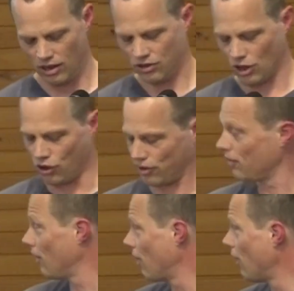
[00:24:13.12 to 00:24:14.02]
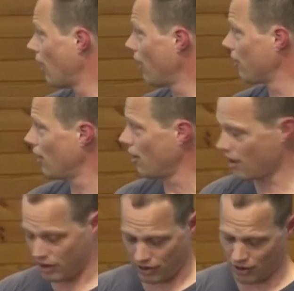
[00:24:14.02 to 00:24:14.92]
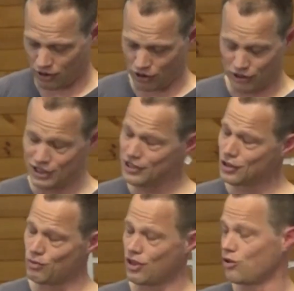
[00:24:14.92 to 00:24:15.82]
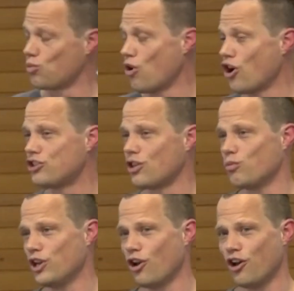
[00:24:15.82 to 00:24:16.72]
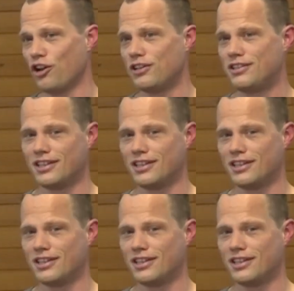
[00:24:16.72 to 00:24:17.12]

So look, I consistent with those words that we heard